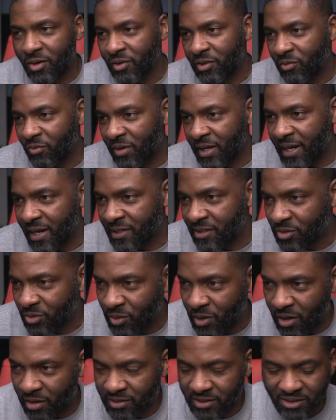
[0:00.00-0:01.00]
only while I do
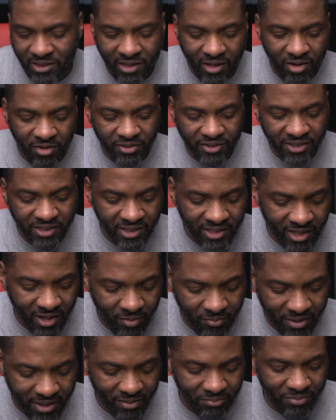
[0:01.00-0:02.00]
all this logging in. Y'all
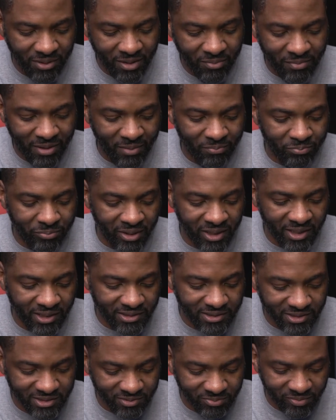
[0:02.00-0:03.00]
might be in my
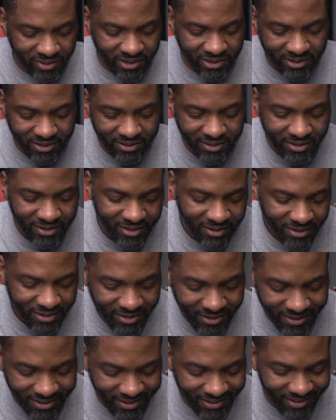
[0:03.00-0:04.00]
business, man.
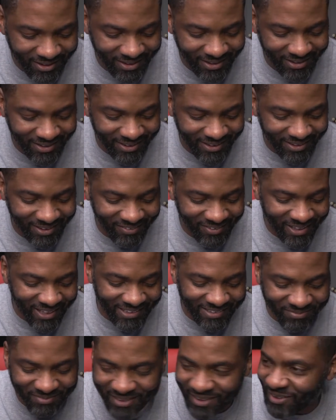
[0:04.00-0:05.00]
We got
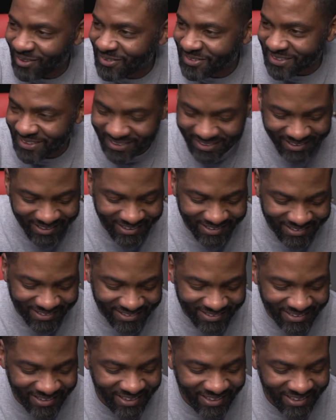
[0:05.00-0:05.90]
some nosy cousins.